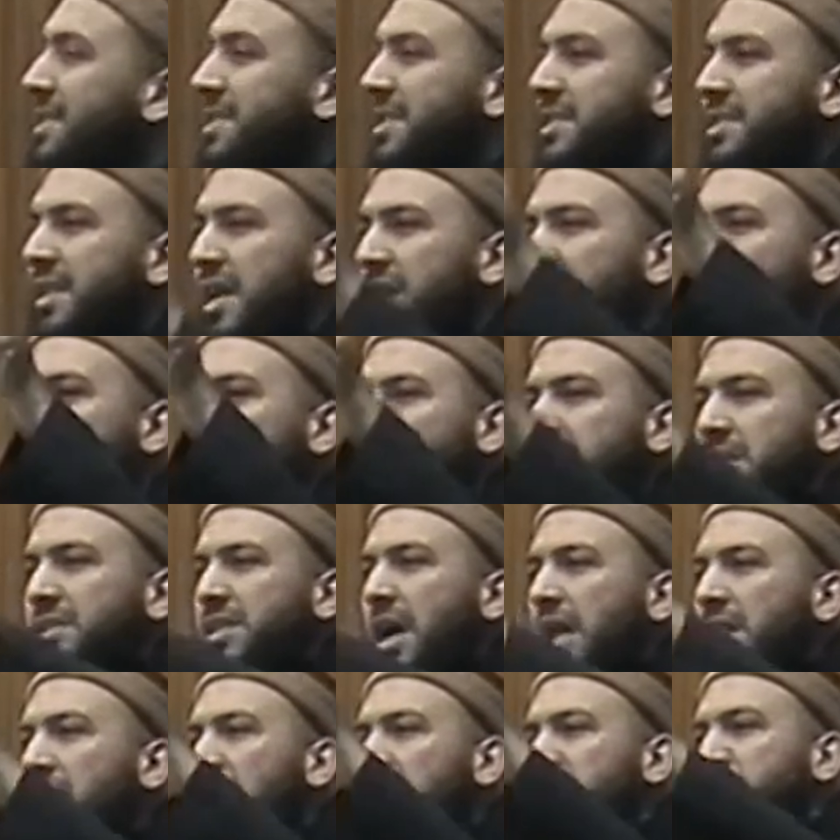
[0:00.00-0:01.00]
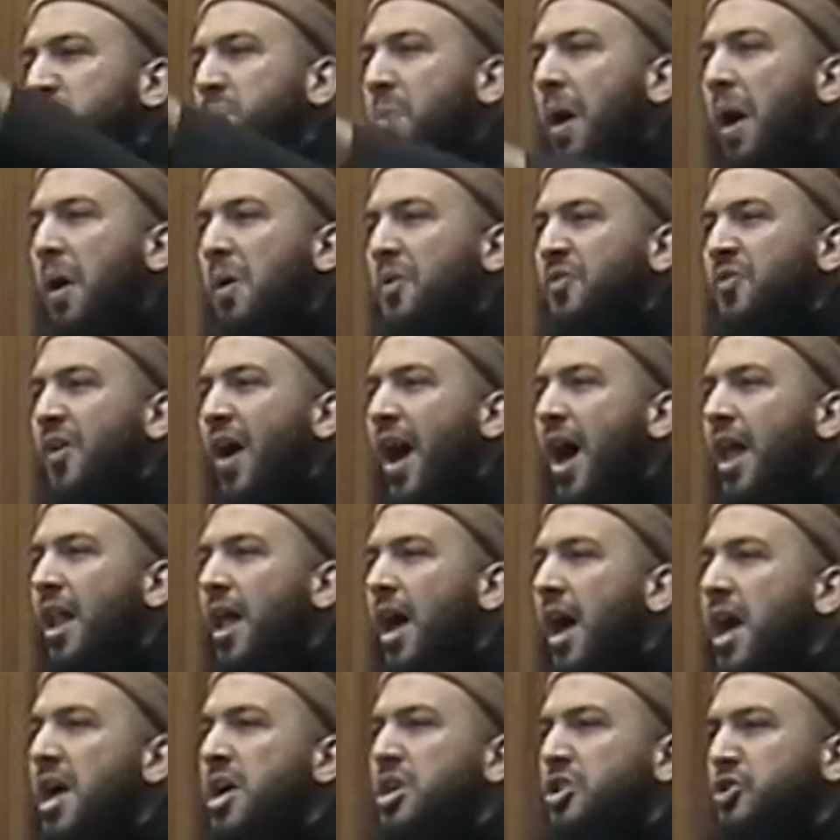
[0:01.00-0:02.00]
this is the night that Allah subhanahu wa
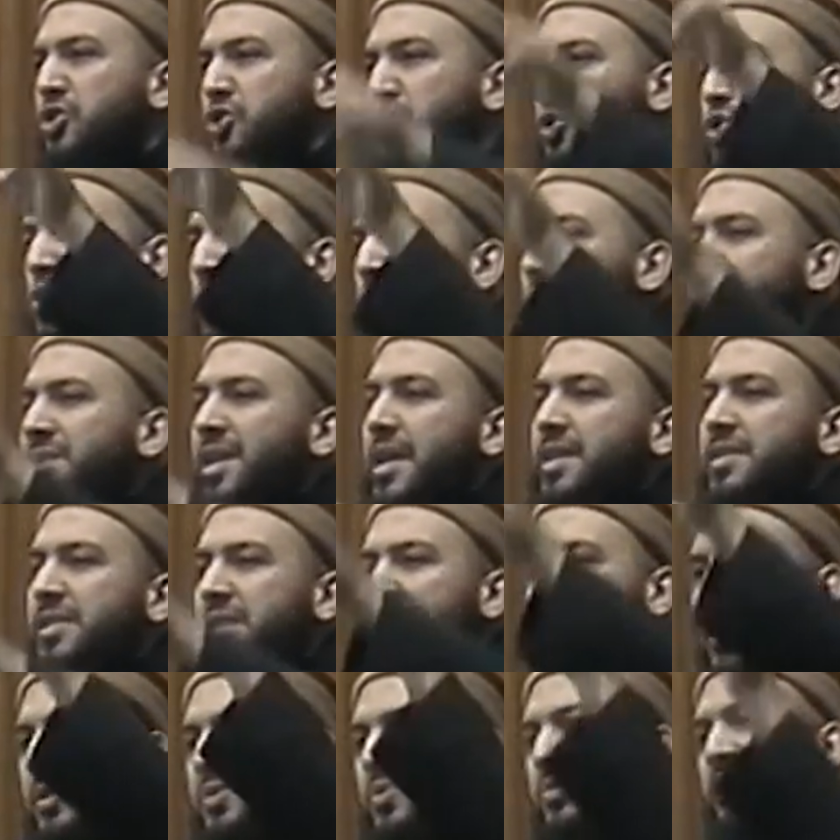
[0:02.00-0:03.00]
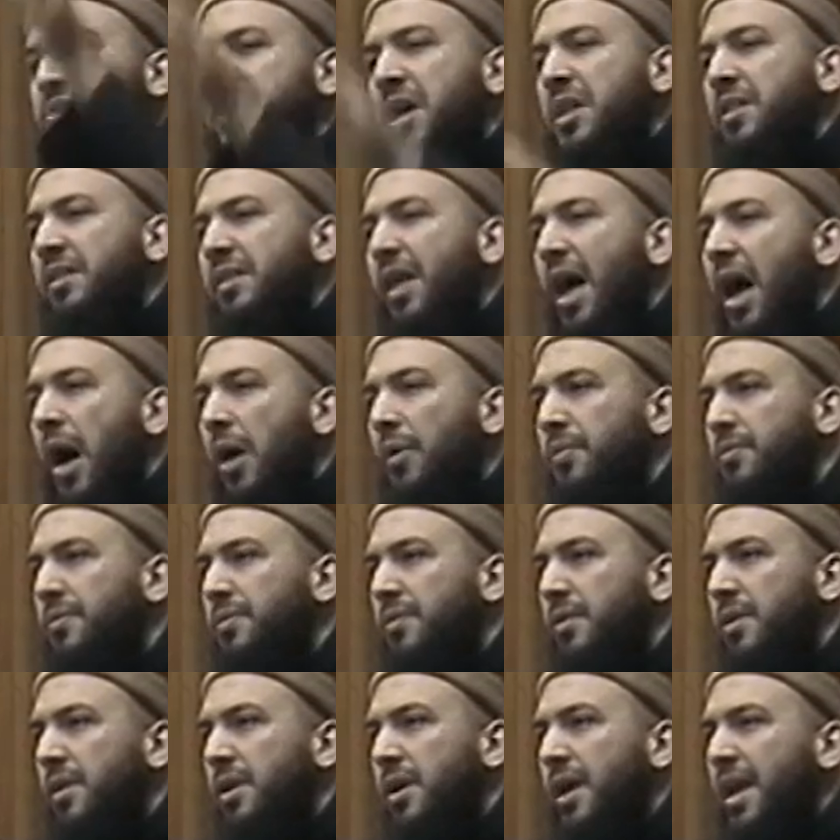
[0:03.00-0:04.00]
ta'ala chooses to send
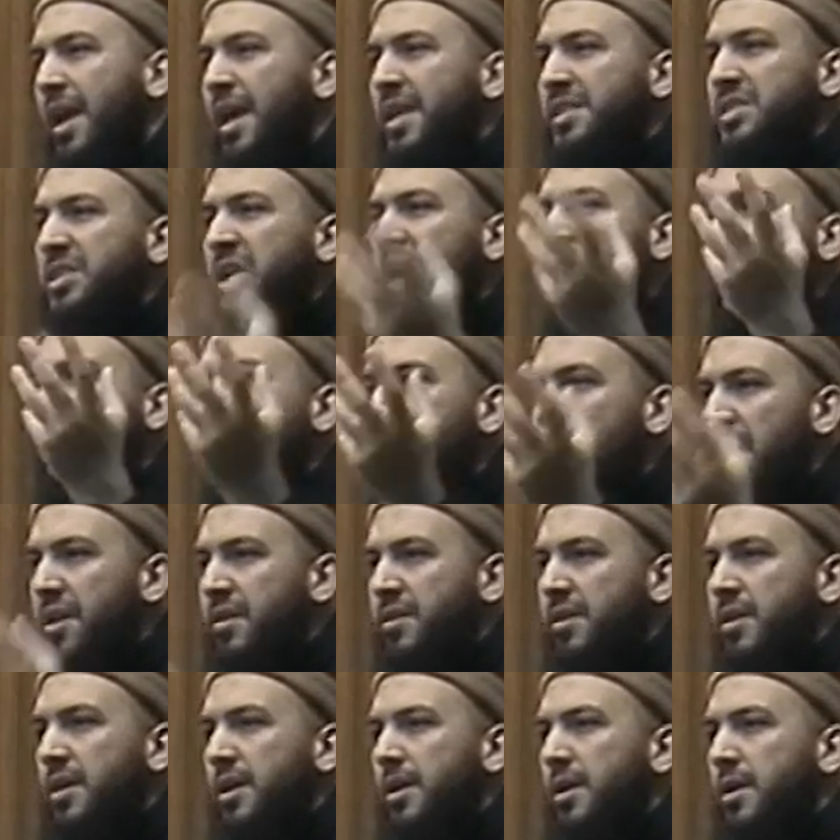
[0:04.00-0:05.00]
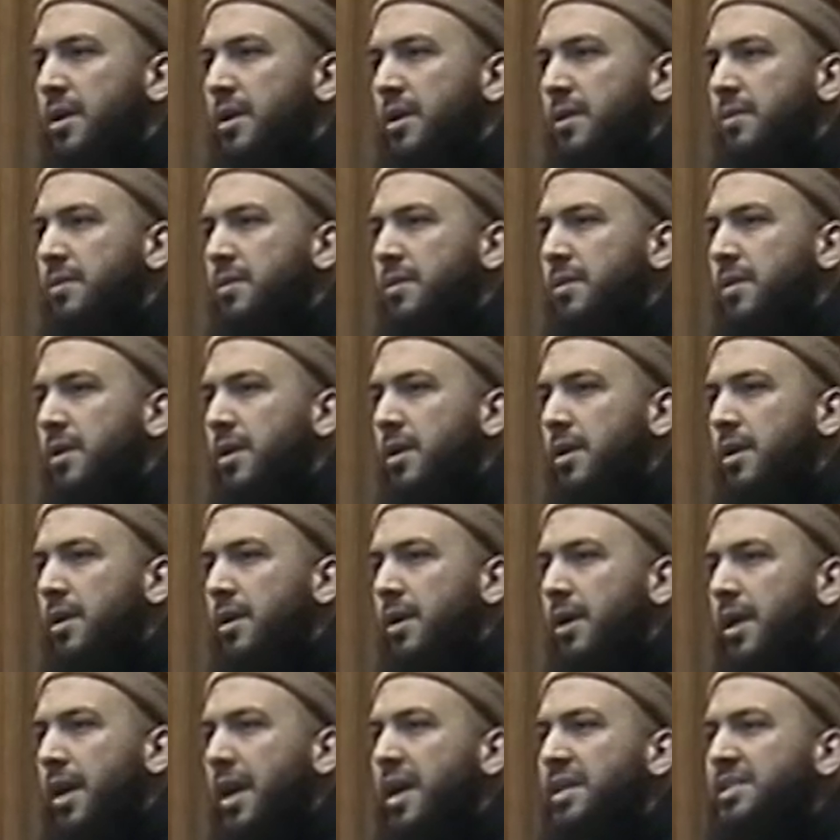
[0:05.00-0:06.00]
down His qadr,
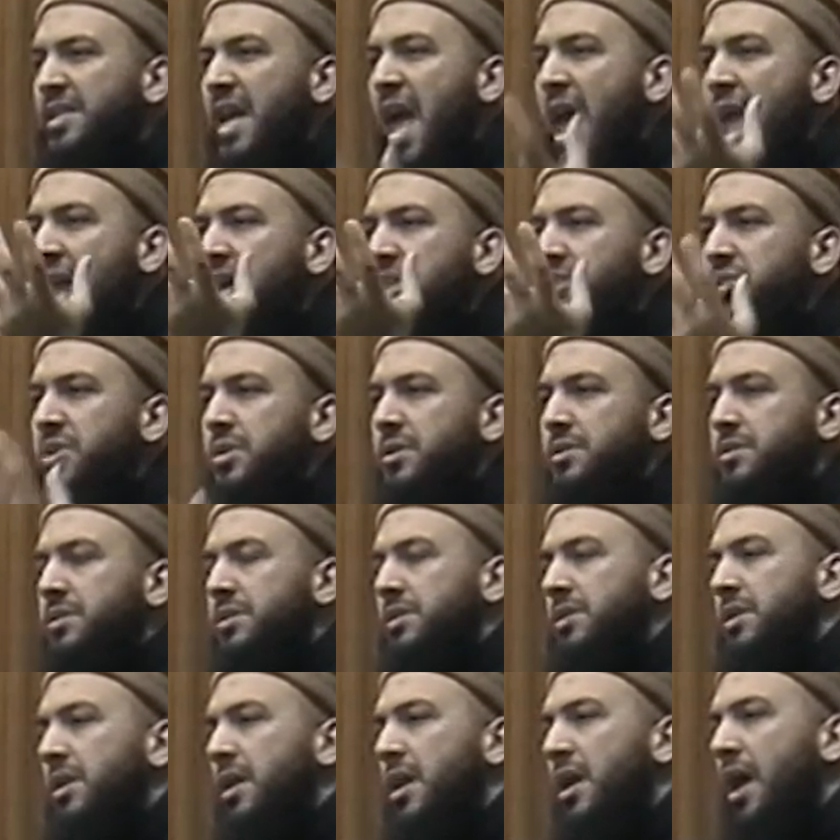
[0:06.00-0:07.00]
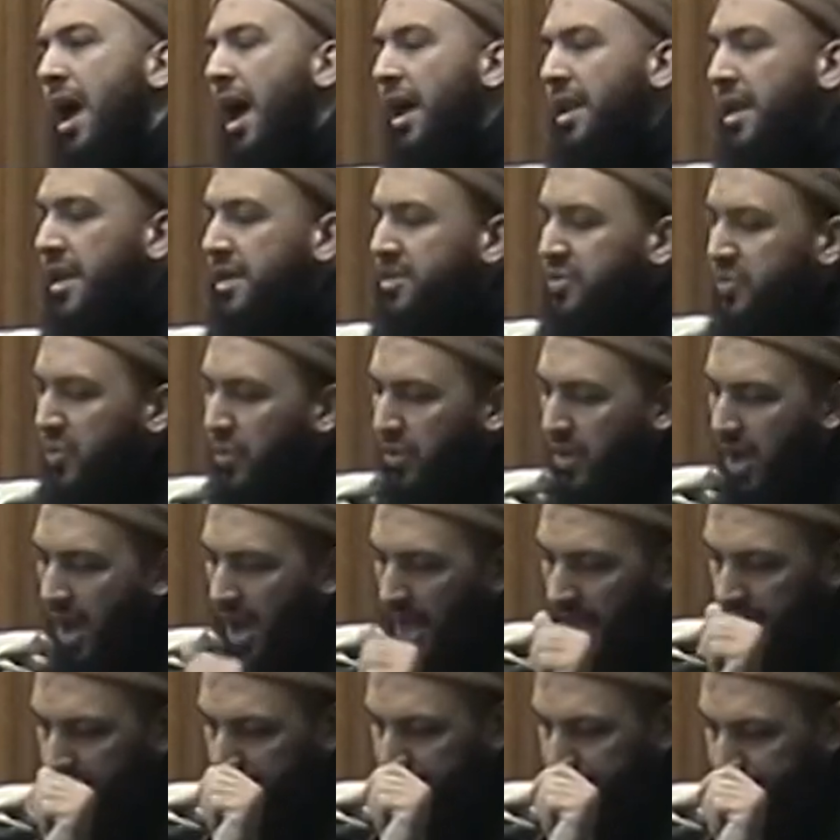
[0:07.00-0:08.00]
His angels, and His
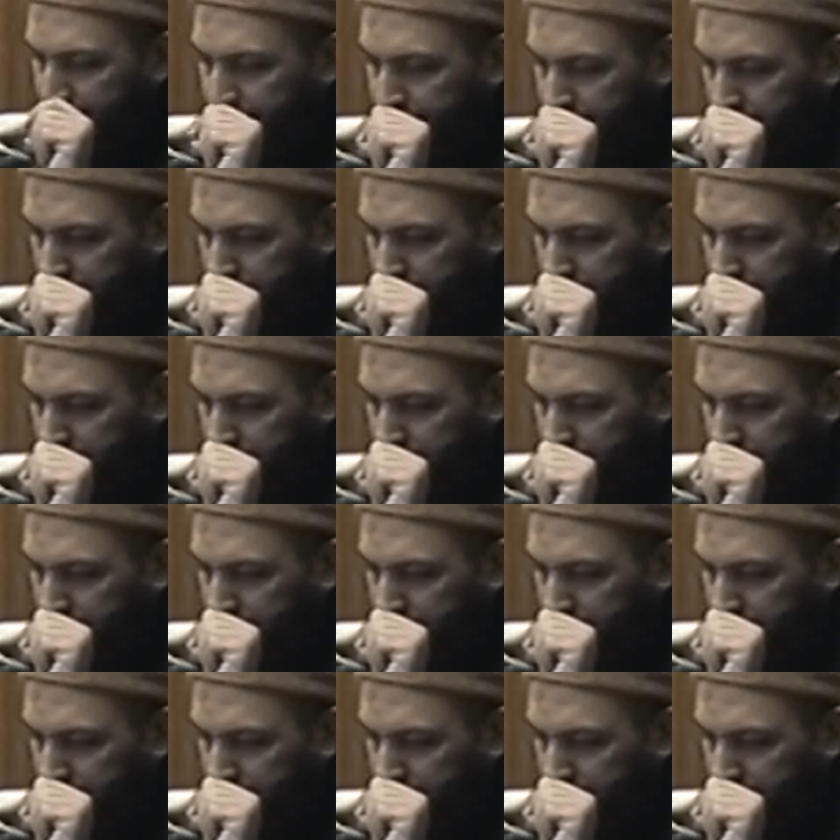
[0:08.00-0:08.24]
Quran.